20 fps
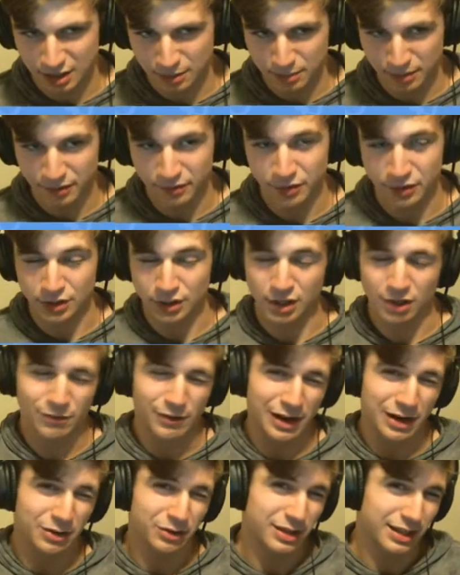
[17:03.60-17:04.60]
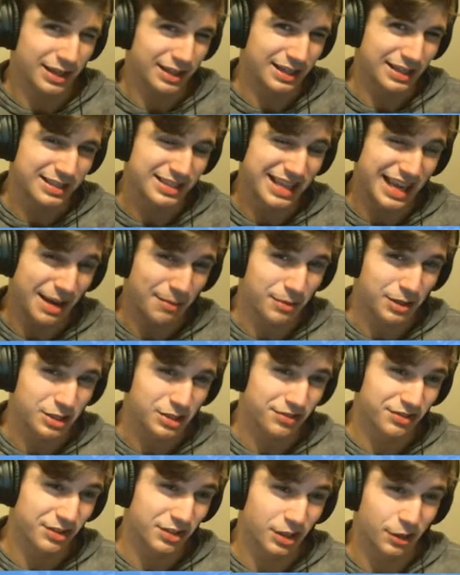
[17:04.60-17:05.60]
bit of a nerf. I don't think it needs that much
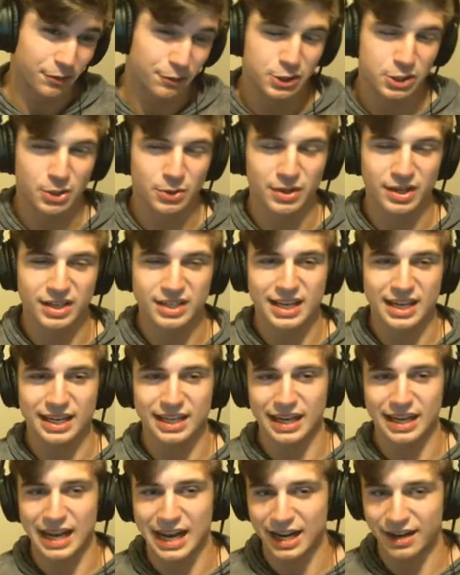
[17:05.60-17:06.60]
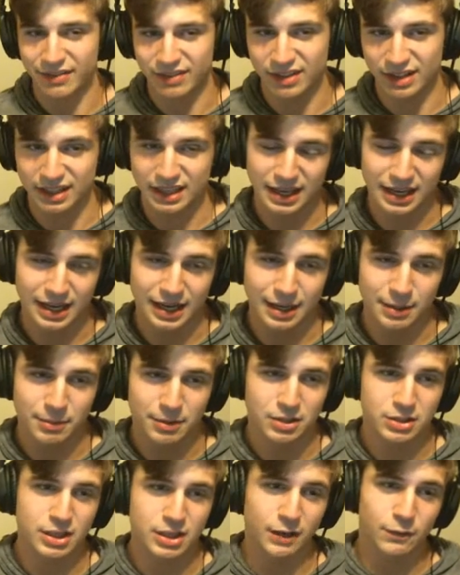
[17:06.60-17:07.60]
of a nerf. You don't want to take it out of the game,
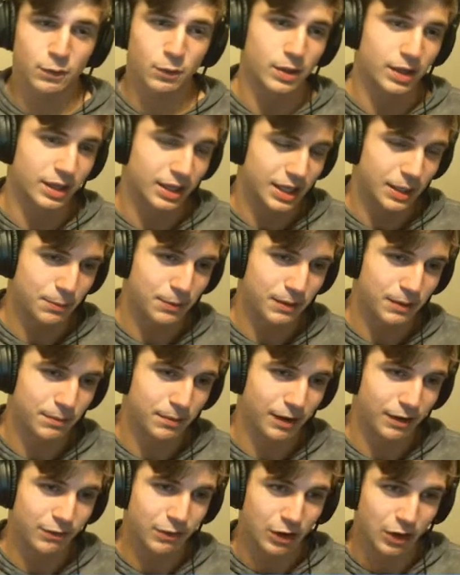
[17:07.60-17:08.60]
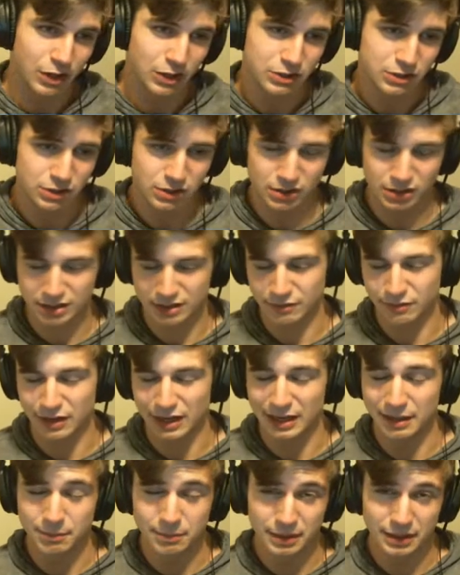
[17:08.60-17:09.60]
and you definitely want to keep it above Archer and
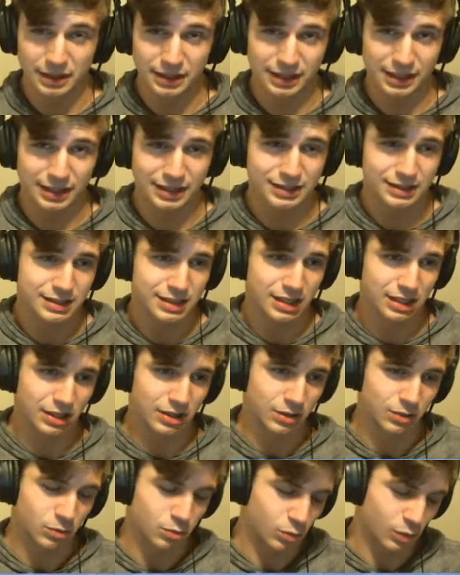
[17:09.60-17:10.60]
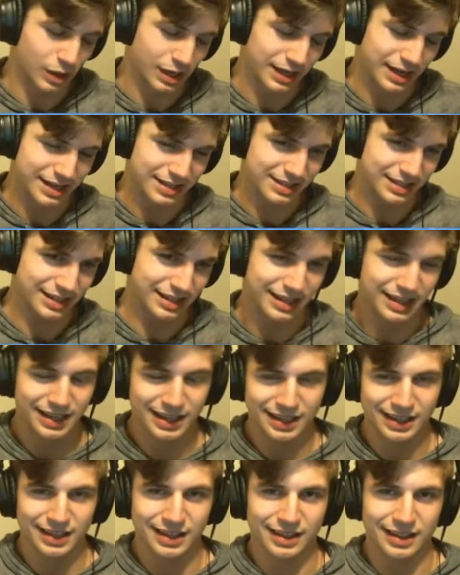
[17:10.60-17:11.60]
viability in tier 1, as in
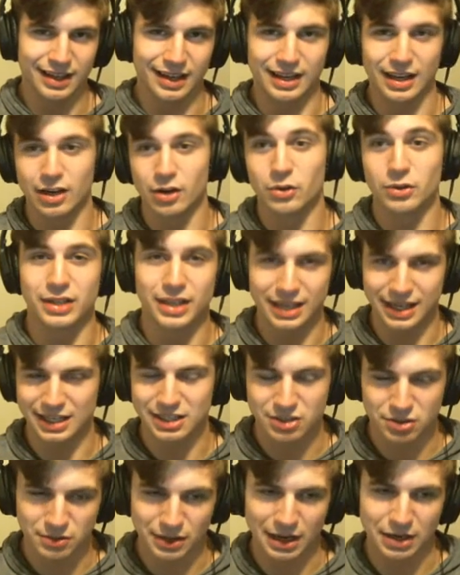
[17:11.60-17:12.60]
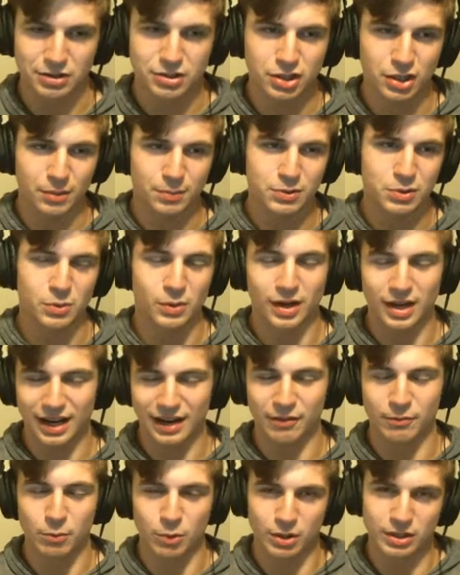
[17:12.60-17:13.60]
like only against ground troops. You want to
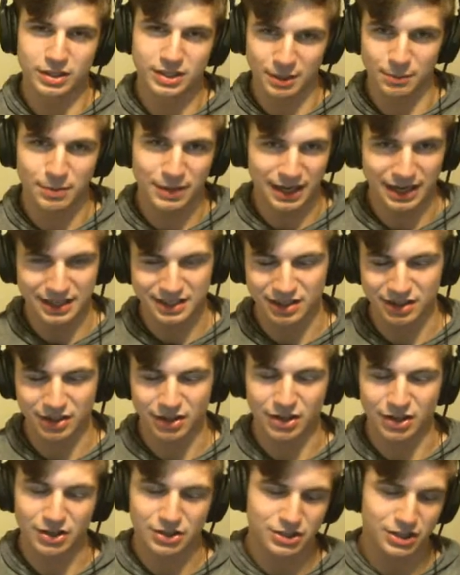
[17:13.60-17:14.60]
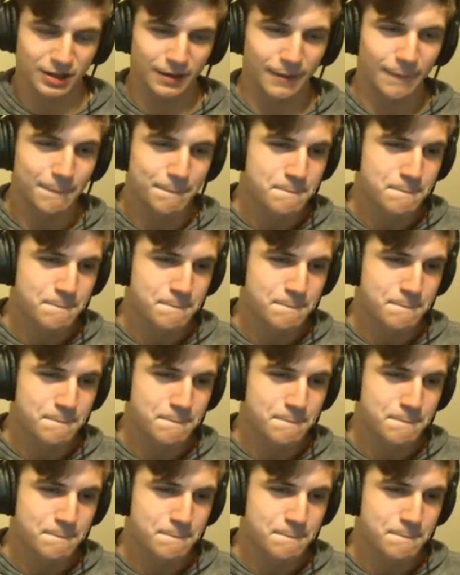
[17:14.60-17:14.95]
have more DPS than the Archer.